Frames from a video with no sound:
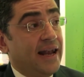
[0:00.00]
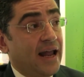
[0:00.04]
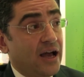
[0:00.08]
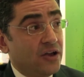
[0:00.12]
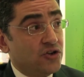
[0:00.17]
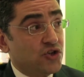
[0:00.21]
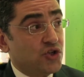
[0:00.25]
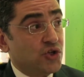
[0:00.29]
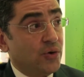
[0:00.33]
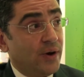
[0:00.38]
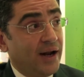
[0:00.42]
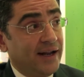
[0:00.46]

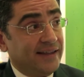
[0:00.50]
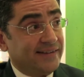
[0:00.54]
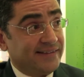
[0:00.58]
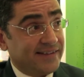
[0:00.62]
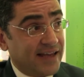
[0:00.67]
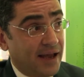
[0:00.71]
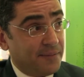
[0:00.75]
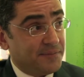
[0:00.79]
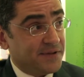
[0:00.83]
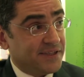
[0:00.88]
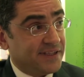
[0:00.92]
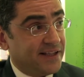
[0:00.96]
natural
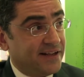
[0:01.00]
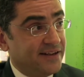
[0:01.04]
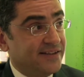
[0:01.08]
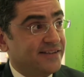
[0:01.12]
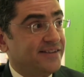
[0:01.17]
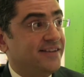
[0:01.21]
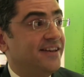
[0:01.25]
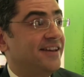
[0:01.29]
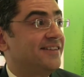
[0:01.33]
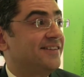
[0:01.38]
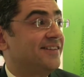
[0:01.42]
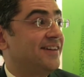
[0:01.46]

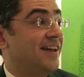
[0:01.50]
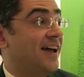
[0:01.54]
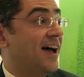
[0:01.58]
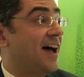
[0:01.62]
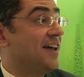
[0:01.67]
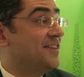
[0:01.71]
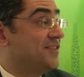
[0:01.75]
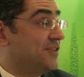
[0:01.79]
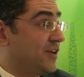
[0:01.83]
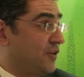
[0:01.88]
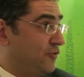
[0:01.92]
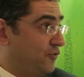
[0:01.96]
substances
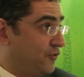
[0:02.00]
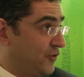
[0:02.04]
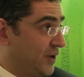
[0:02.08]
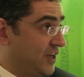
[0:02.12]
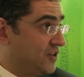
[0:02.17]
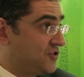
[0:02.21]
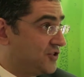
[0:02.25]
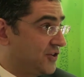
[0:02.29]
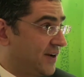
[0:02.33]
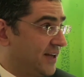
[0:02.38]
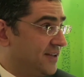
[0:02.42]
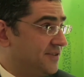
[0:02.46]
as
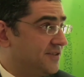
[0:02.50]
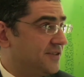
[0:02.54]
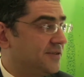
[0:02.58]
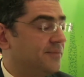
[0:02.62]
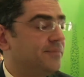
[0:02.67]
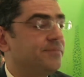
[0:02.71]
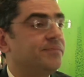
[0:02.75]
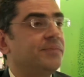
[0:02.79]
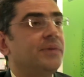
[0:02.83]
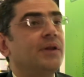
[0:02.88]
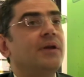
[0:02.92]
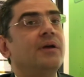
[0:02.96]
refrigerants,